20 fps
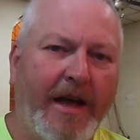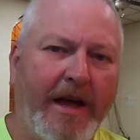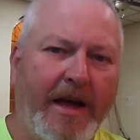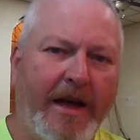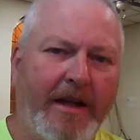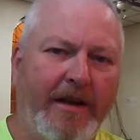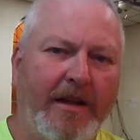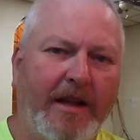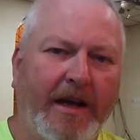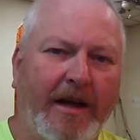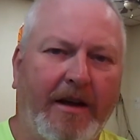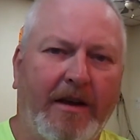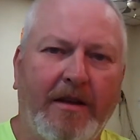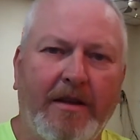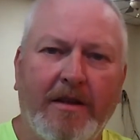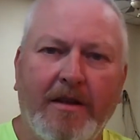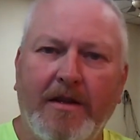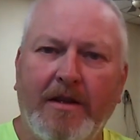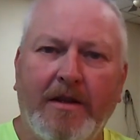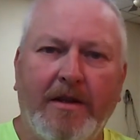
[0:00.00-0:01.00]
had like
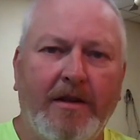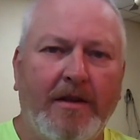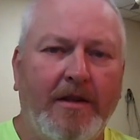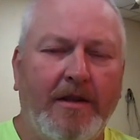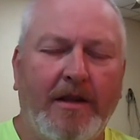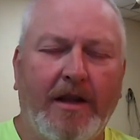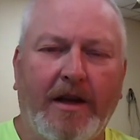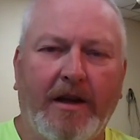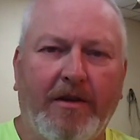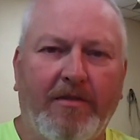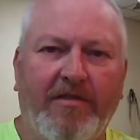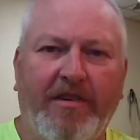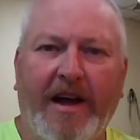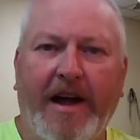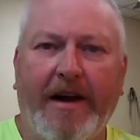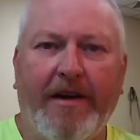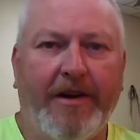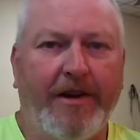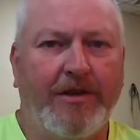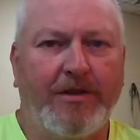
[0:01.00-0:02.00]
like a
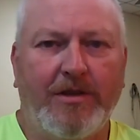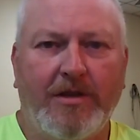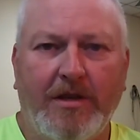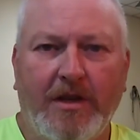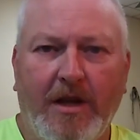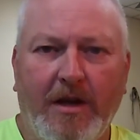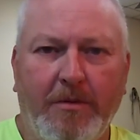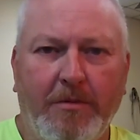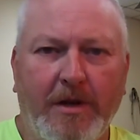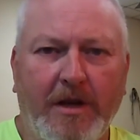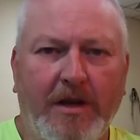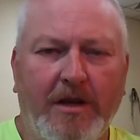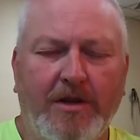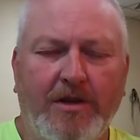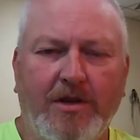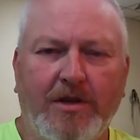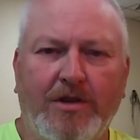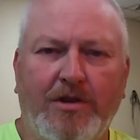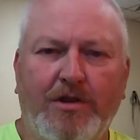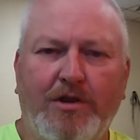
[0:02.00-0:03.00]
virus i mean it
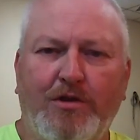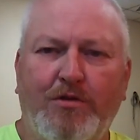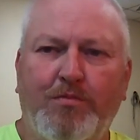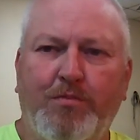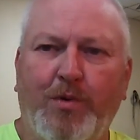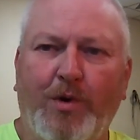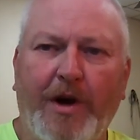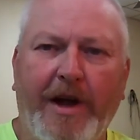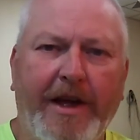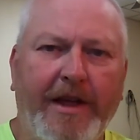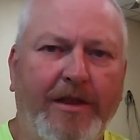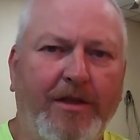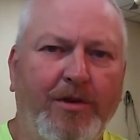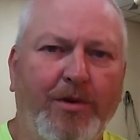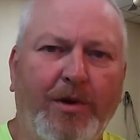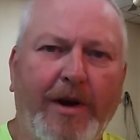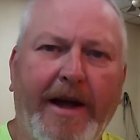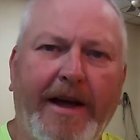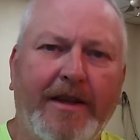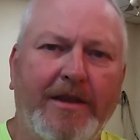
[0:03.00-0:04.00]
just spread
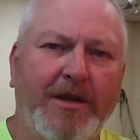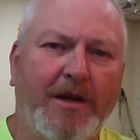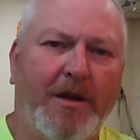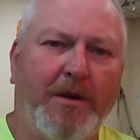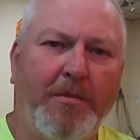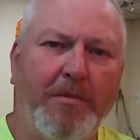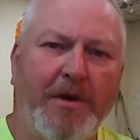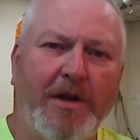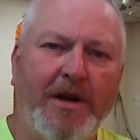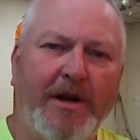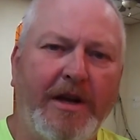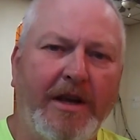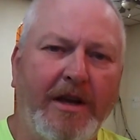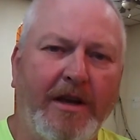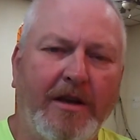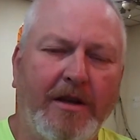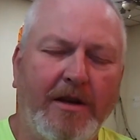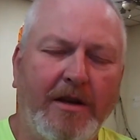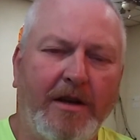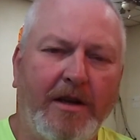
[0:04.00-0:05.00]
throughout the
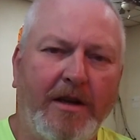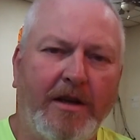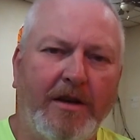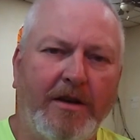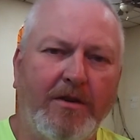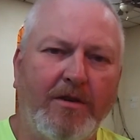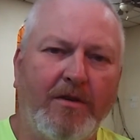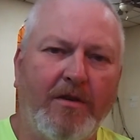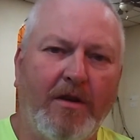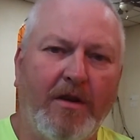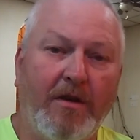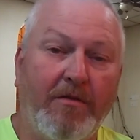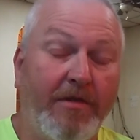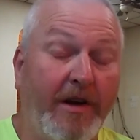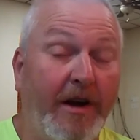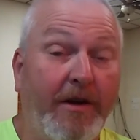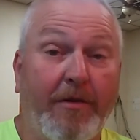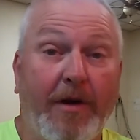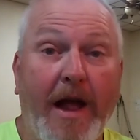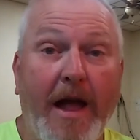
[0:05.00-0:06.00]
community in, in a
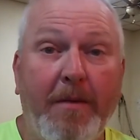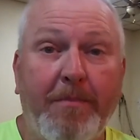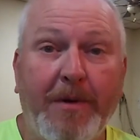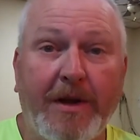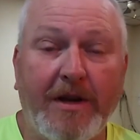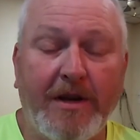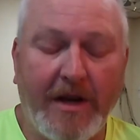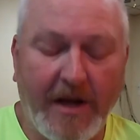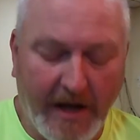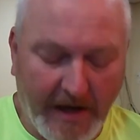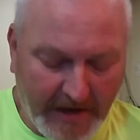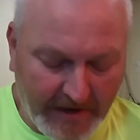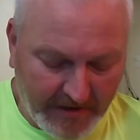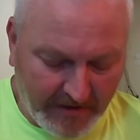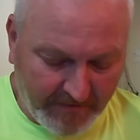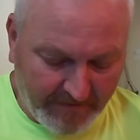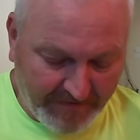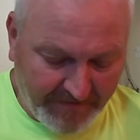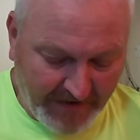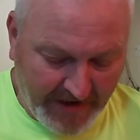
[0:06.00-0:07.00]
very rapid
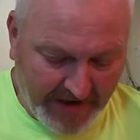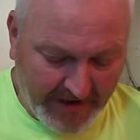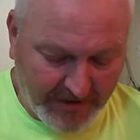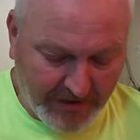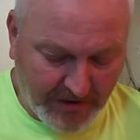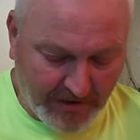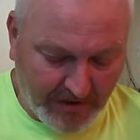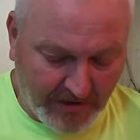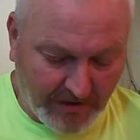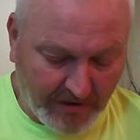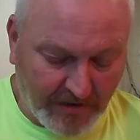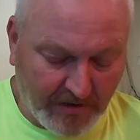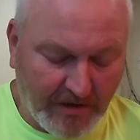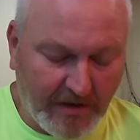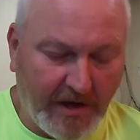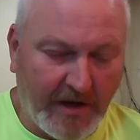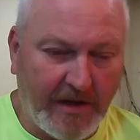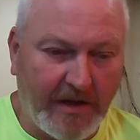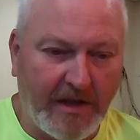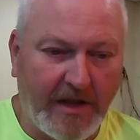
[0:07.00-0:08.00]
kind of fashion
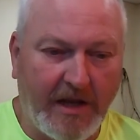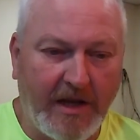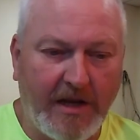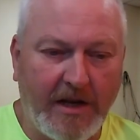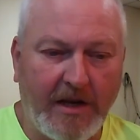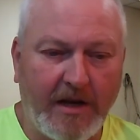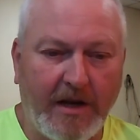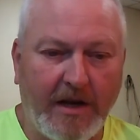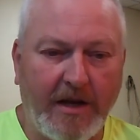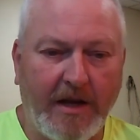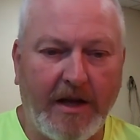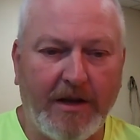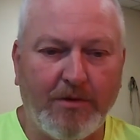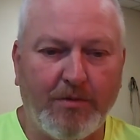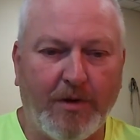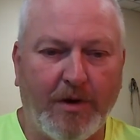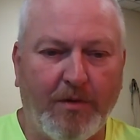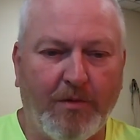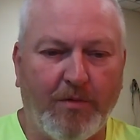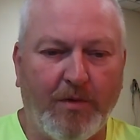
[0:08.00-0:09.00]
and and then
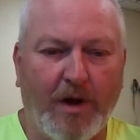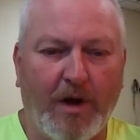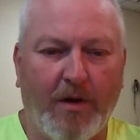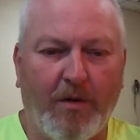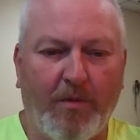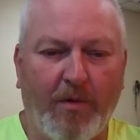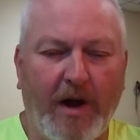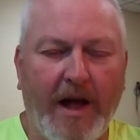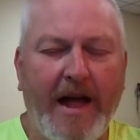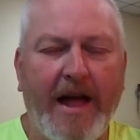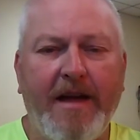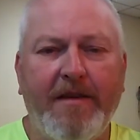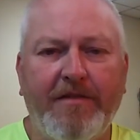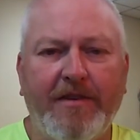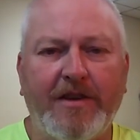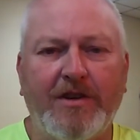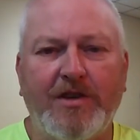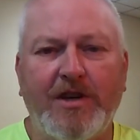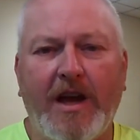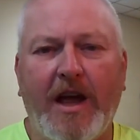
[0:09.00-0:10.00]
as we
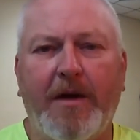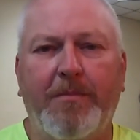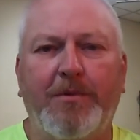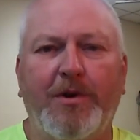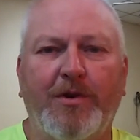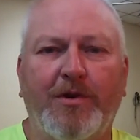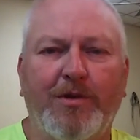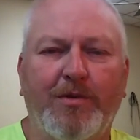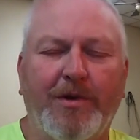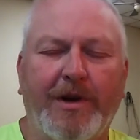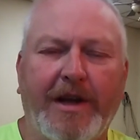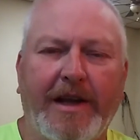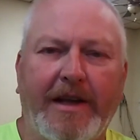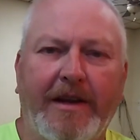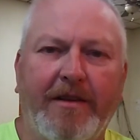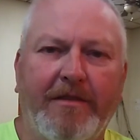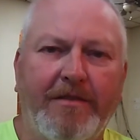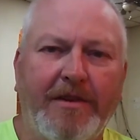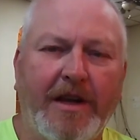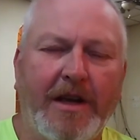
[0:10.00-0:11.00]
arrive in chapter
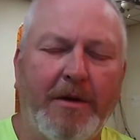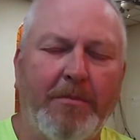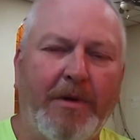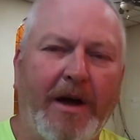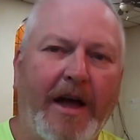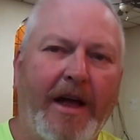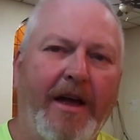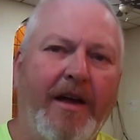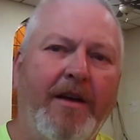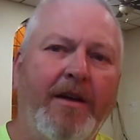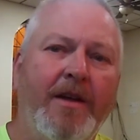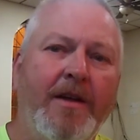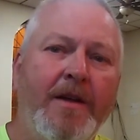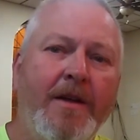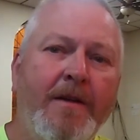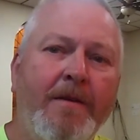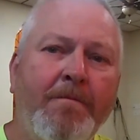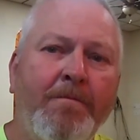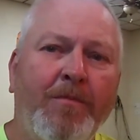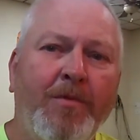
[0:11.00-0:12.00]
three of nehemiah
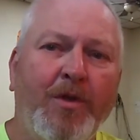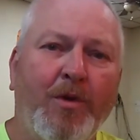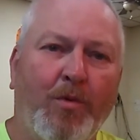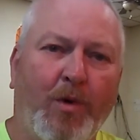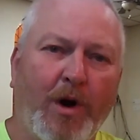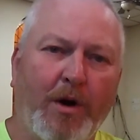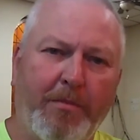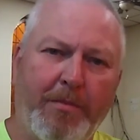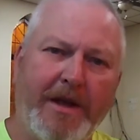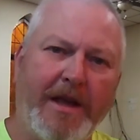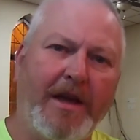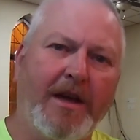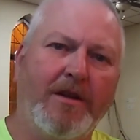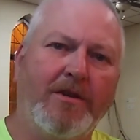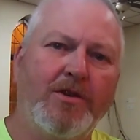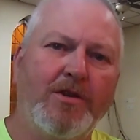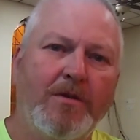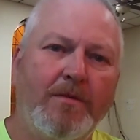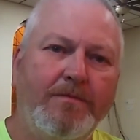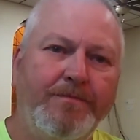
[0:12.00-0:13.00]
the work
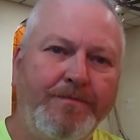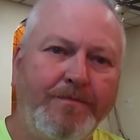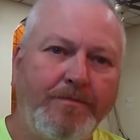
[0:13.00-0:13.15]
begins